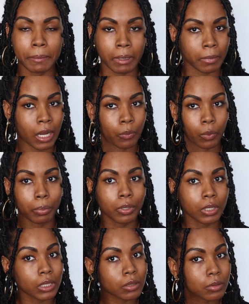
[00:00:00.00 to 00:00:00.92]
My mom would
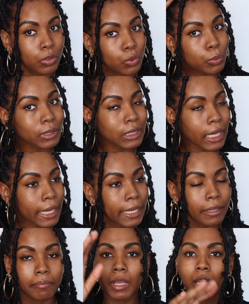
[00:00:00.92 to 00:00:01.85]
pull it super
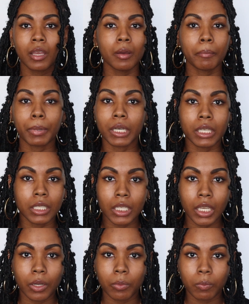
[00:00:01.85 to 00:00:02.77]
tight, but
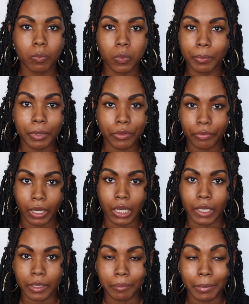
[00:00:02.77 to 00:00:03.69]
it would be fine.